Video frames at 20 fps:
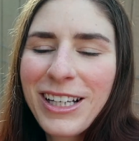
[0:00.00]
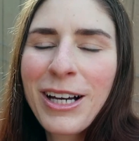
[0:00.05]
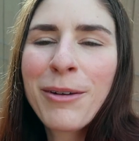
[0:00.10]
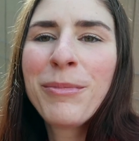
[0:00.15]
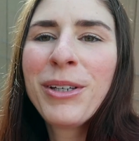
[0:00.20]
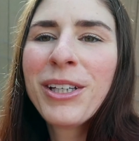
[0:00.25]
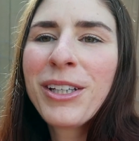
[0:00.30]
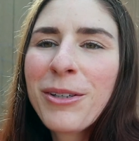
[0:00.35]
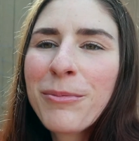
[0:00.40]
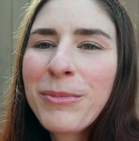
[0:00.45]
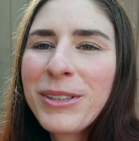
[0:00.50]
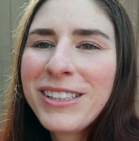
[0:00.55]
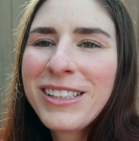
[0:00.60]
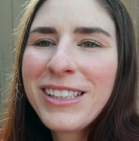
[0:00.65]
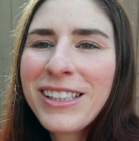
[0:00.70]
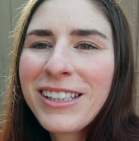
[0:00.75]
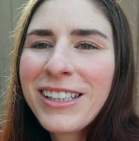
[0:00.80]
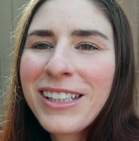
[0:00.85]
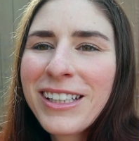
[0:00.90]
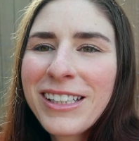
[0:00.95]
Amelia
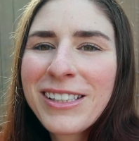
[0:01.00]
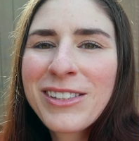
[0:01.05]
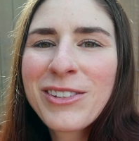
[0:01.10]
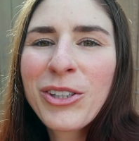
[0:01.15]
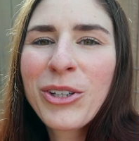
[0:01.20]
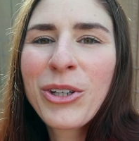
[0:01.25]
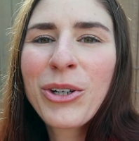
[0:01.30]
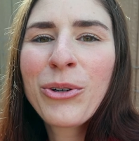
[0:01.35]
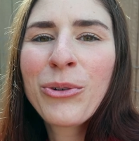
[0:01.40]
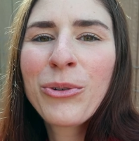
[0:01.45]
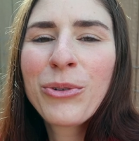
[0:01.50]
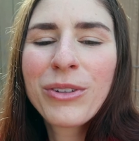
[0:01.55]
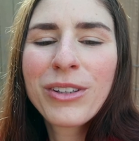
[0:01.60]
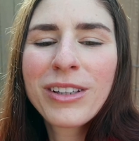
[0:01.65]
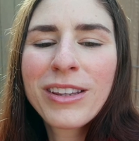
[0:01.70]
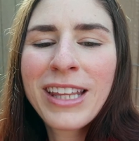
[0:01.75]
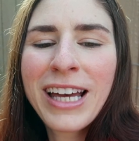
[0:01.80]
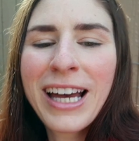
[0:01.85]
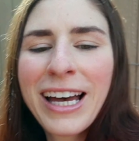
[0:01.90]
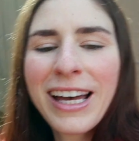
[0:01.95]
Bedelia is the goat
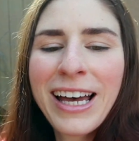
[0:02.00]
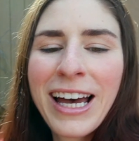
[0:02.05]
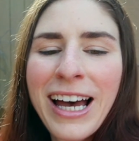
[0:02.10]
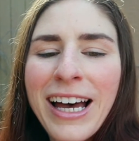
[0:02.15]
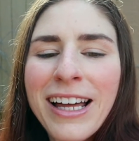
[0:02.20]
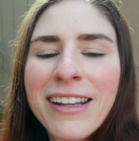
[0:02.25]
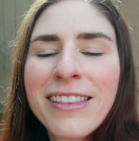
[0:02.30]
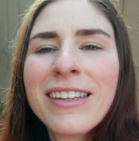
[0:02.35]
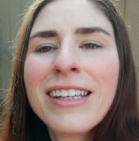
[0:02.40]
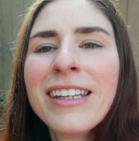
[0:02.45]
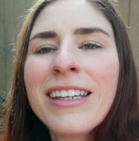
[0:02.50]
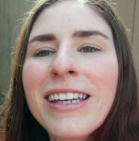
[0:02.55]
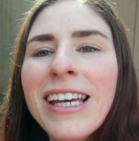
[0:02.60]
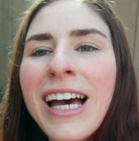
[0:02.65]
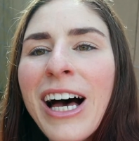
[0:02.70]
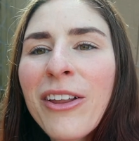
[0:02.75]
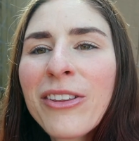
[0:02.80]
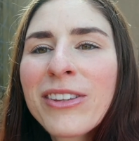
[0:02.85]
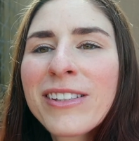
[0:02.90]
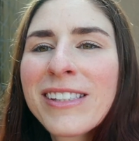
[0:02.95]
that had the
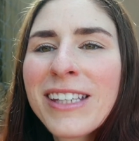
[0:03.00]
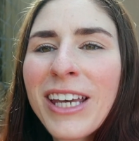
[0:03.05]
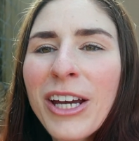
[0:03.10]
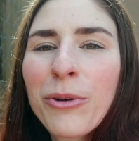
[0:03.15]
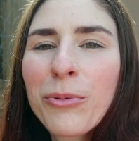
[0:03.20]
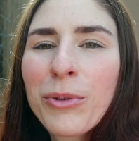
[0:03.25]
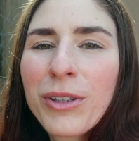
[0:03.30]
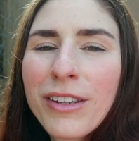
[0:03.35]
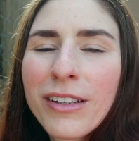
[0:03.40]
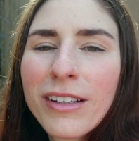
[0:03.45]
health scare with